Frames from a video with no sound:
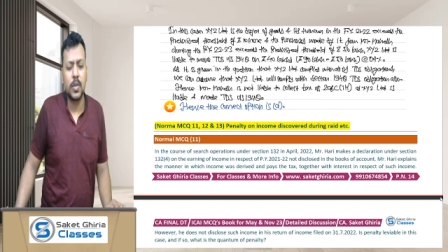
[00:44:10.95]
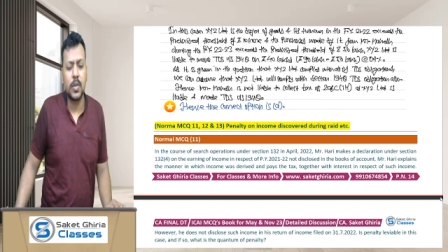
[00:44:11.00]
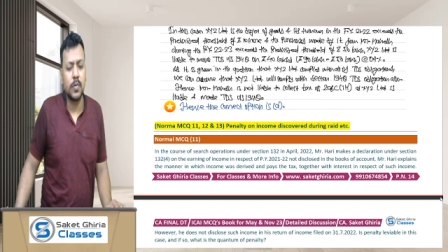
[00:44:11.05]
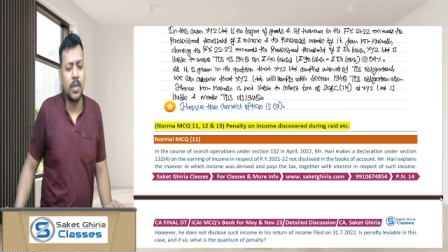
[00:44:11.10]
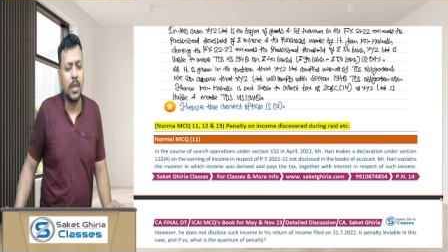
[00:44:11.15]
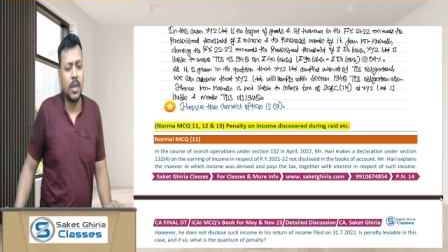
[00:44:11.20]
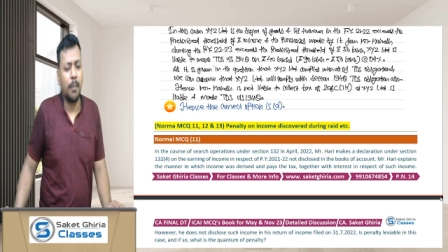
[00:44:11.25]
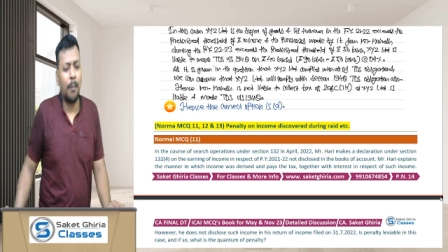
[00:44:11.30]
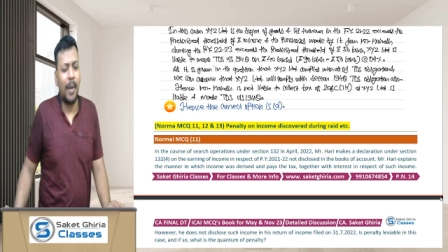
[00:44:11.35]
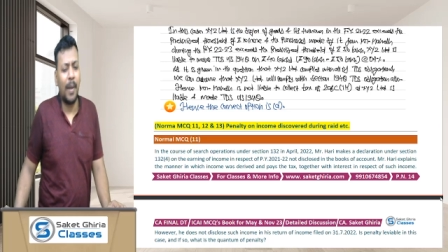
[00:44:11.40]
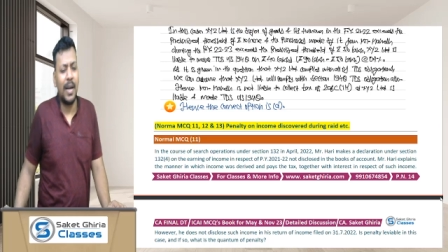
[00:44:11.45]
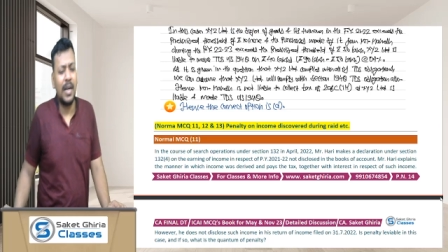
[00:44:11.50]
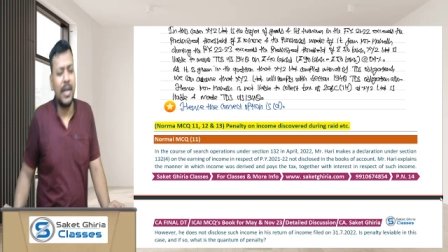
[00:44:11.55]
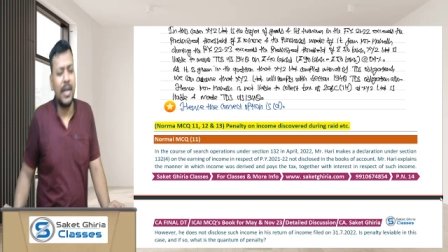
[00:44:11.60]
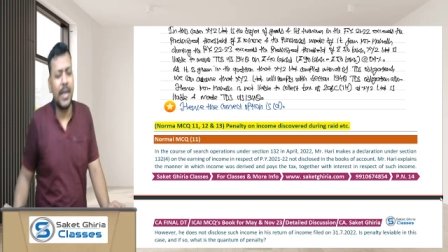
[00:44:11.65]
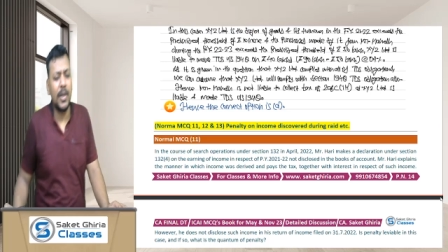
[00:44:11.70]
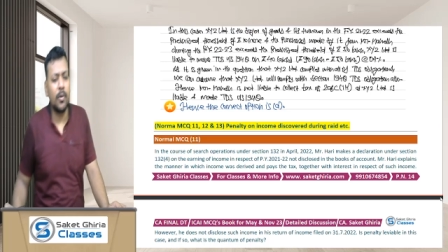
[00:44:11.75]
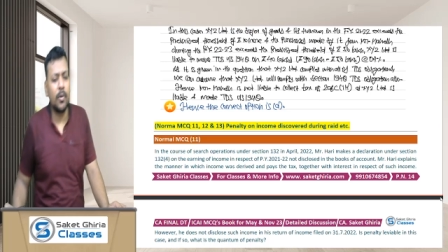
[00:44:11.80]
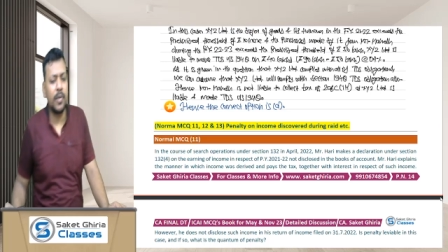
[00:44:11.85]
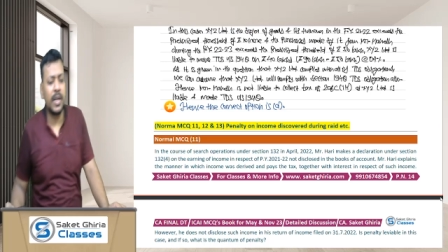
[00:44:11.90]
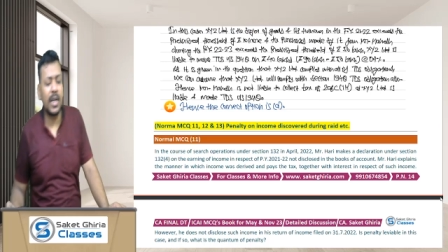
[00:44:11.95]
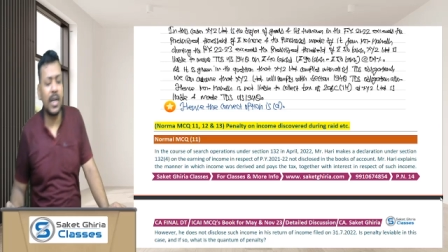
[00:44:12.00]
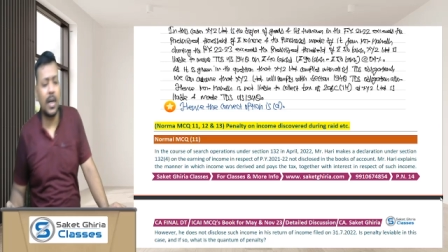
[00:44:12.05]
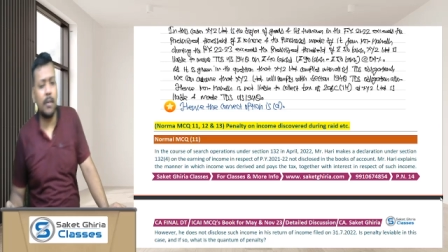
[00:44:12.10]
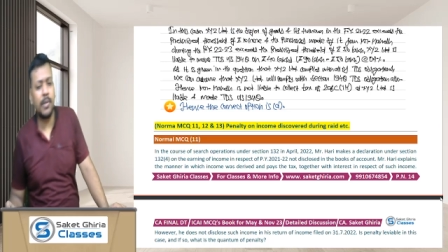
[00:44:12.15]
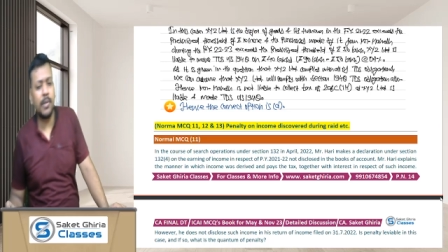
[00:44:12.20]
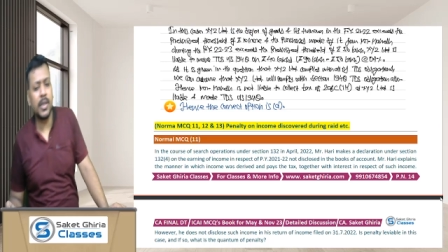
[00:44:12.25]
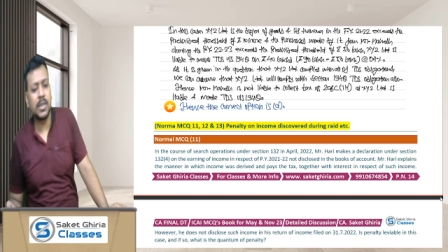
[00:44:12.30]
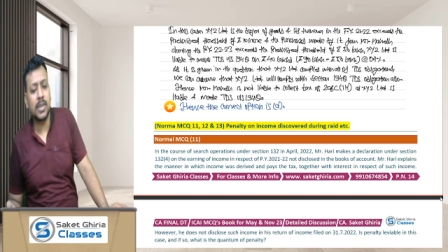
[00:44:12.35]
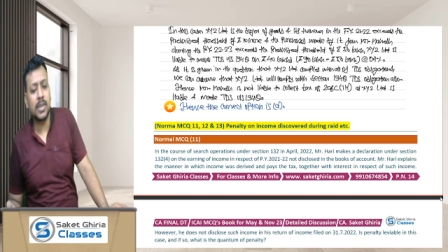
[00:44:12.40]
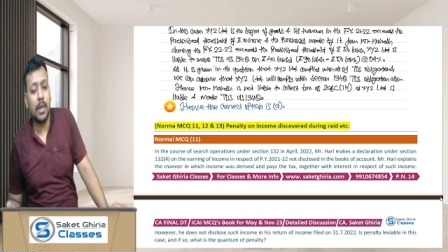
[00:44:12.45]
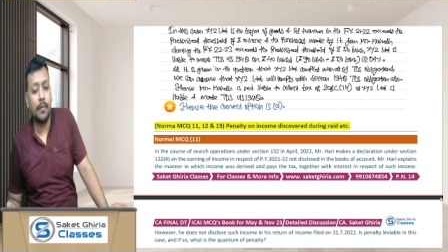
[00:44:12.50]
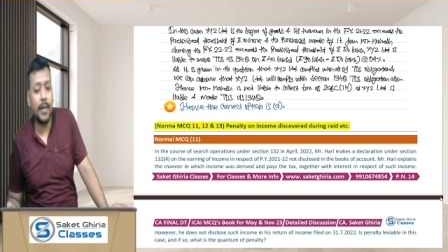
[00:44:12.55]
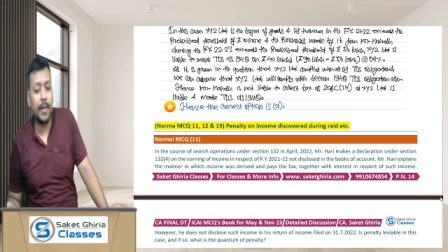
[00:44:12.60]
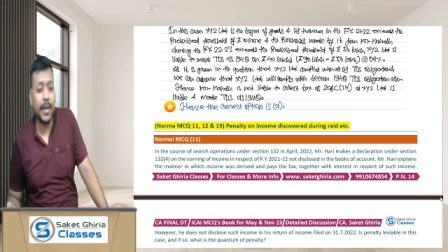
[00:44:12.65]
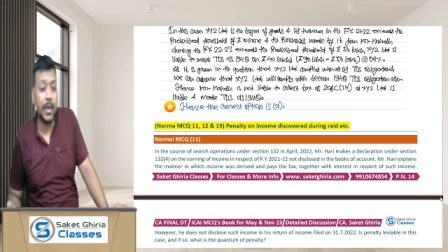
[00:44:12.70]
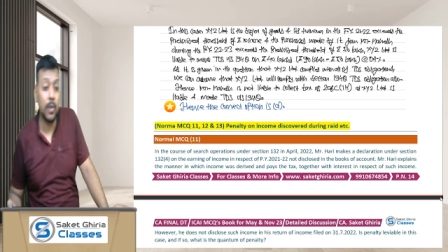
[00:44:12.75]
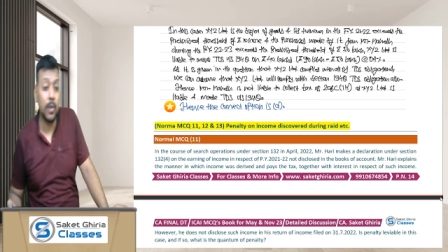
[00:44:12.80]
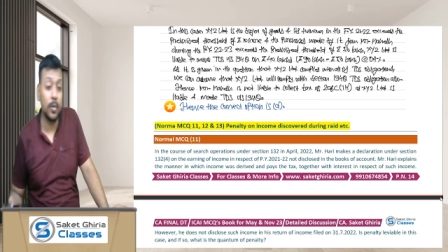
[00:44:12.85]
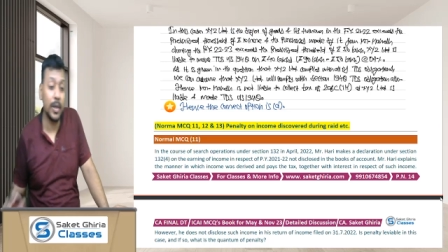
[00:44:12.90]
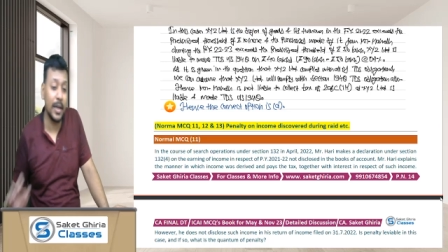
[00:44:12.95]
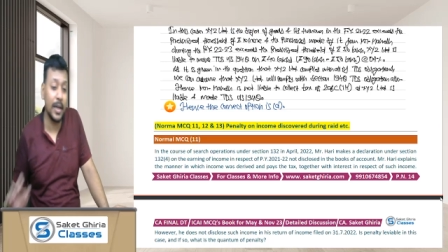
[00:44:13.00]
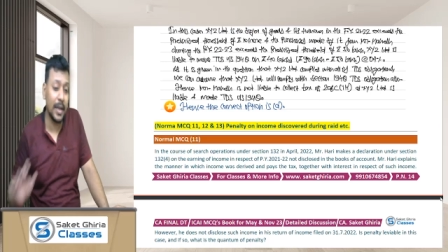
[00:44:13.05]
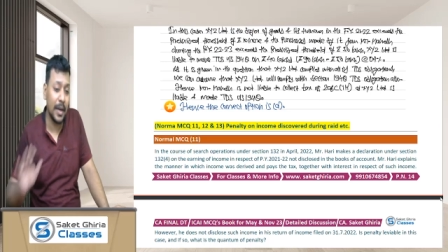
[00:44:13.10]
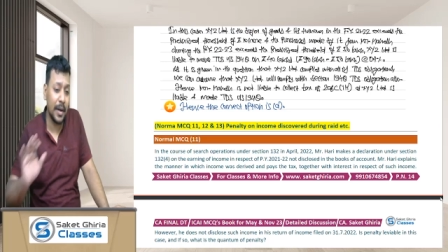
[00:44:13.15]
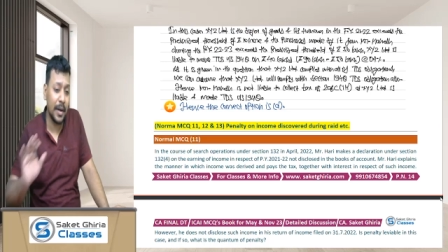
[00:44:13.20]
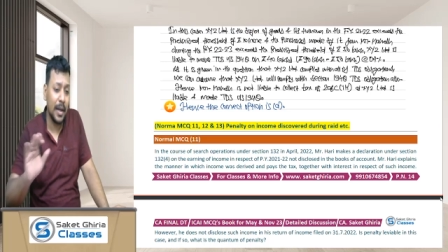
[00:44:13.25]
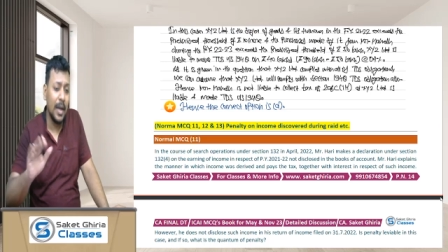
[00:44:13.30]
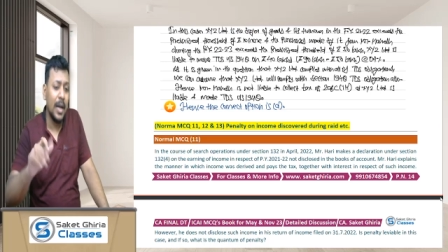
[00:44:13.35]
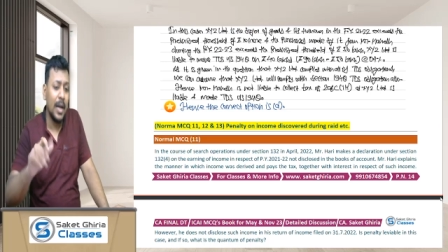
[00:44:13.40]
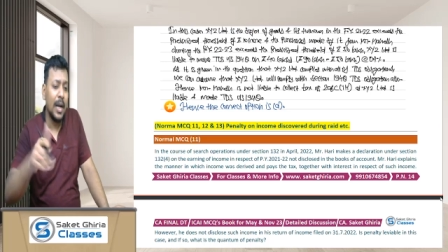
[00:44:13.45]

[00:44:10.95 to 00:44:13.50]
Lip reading: with penalty on income discovered during raid.